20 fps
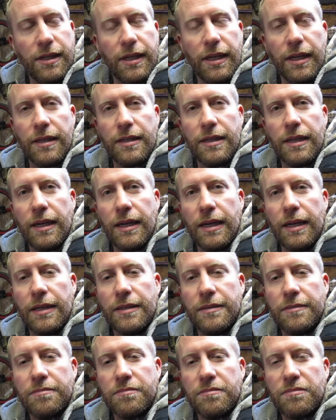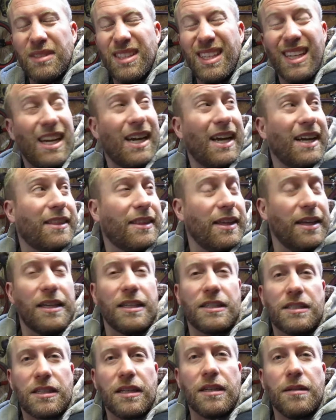and I think
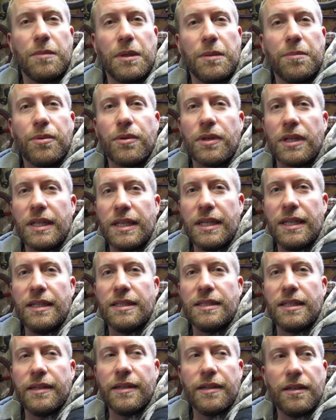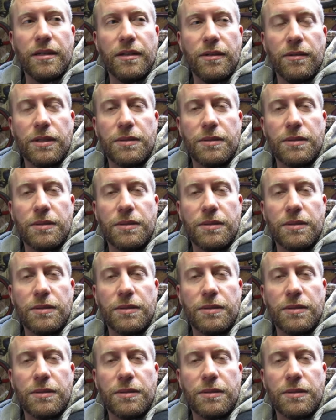it's going to be pretty easy to do.